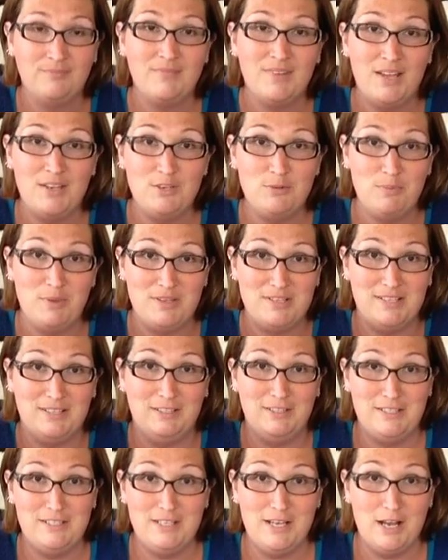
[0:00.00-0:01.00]
and you
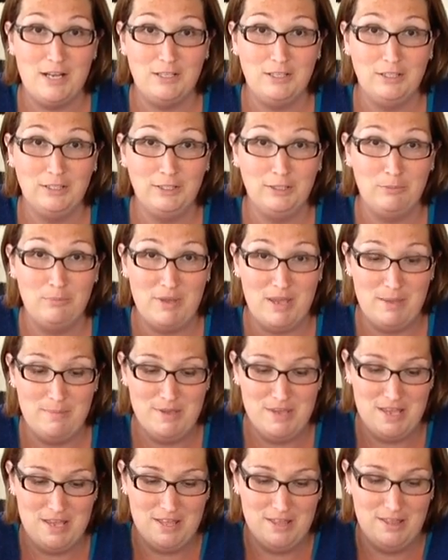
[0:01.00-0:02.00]
basically tuck little
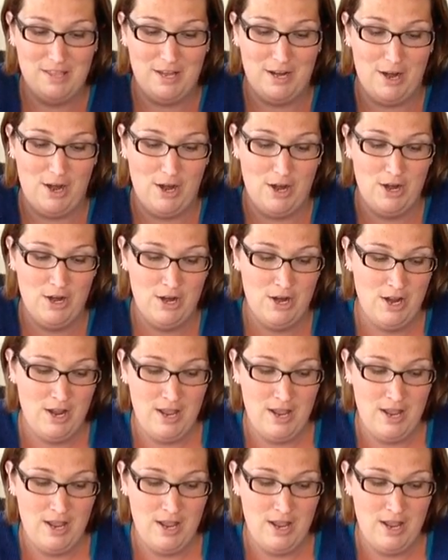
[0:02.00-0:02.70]
baby in there,